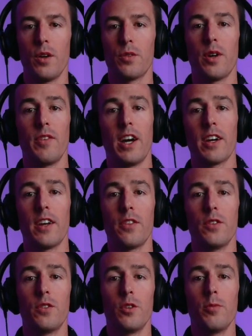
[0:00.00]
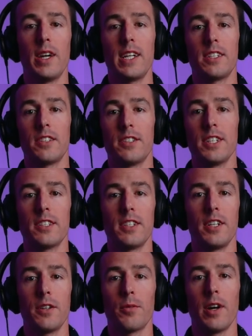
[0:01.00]
So I've now got the Zoom H6
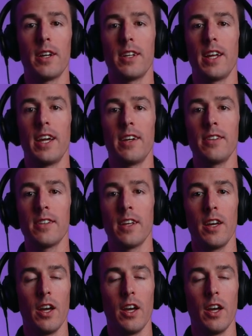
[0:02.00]
here right in hand,